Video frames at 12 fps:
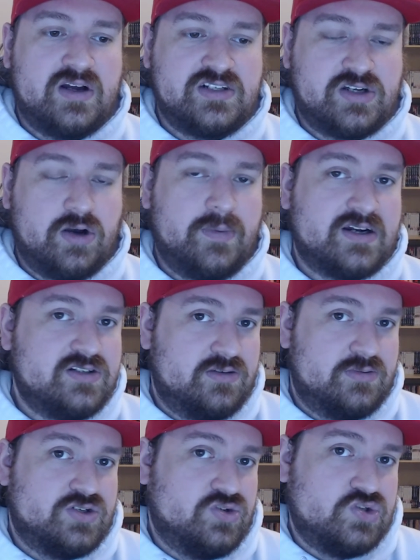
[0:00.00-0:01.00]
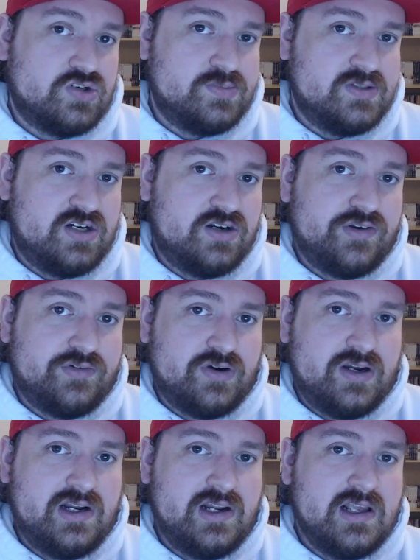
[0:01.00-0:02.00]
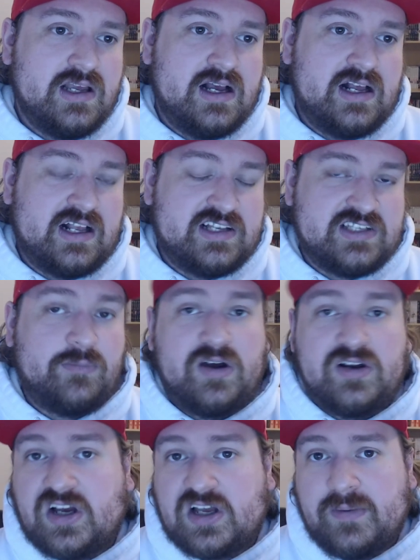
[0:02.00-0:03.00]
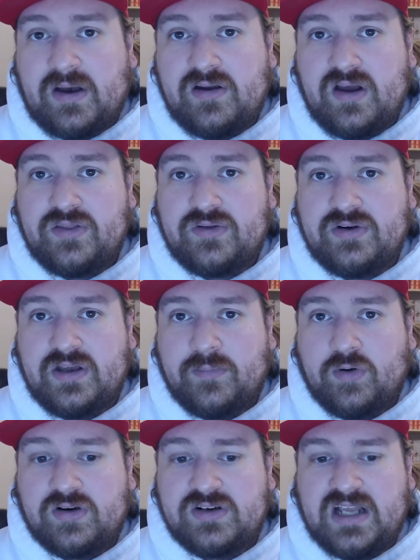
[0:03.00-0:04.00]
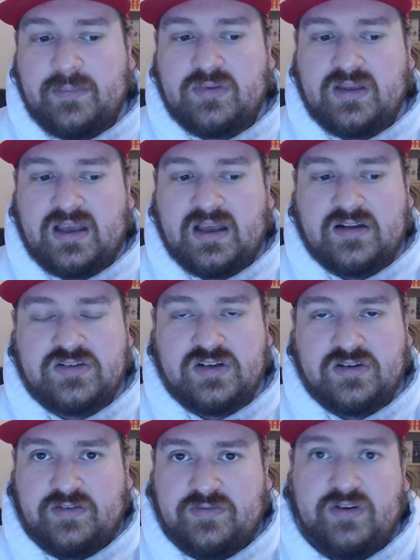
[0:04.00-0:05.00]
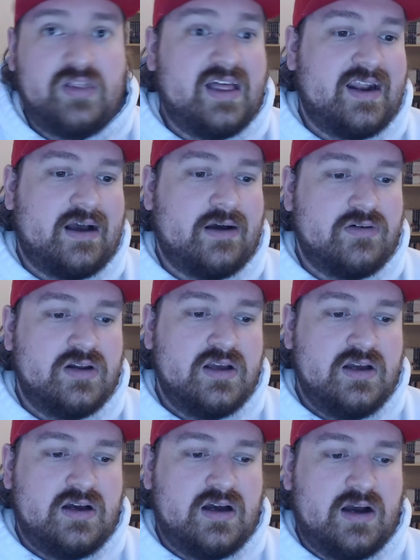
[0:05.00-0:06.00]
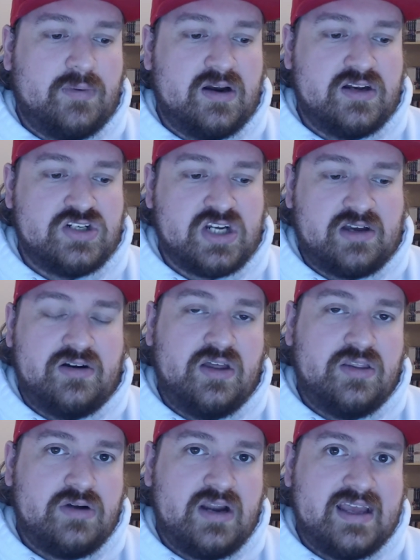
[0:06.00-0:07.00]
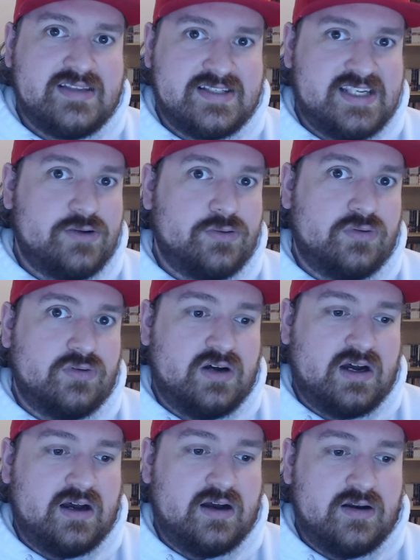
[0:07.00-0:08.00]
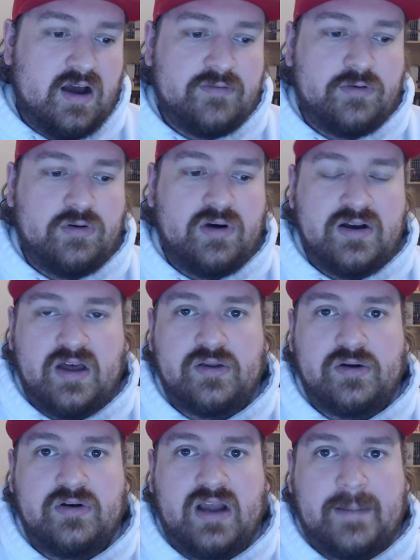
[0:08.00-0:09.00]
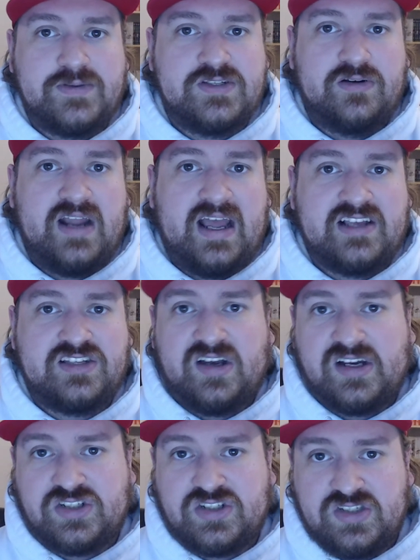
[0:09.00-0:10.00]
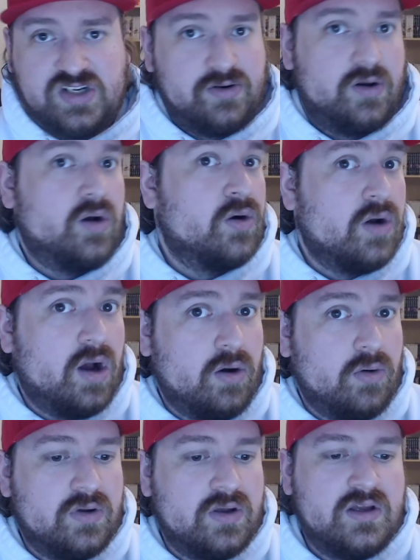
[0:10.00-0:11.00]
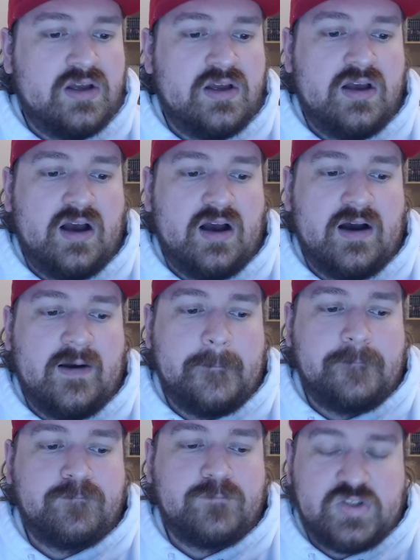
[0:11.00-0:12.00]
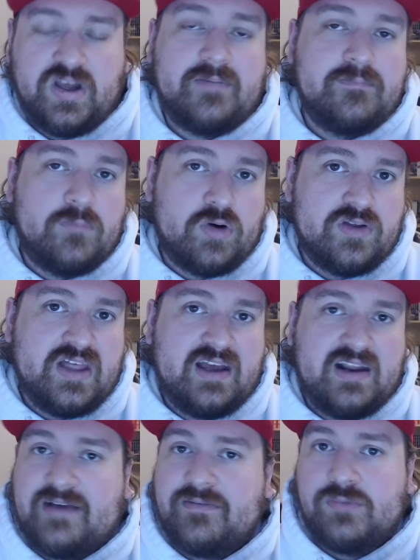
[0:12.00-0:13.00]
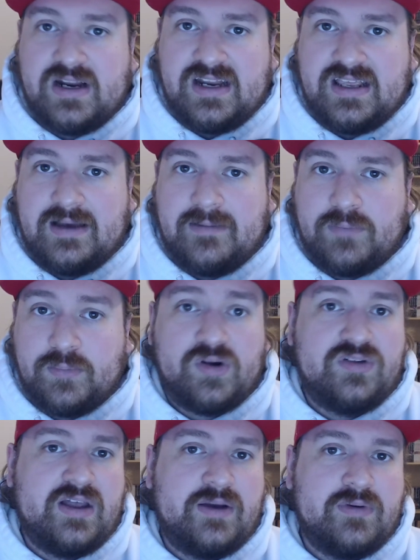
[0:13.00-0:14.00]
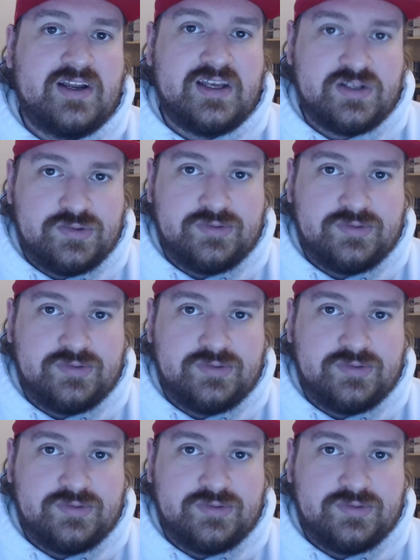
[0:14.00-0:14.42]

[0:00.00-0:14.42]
to go back to the original source material for it because I want to talk about another in more depth. And so to fill that out, I wanted to check out another and the sequel novel, another episode S/0 or O. So yeah, more on that. Haven't read it yet, but more on that when I get to it.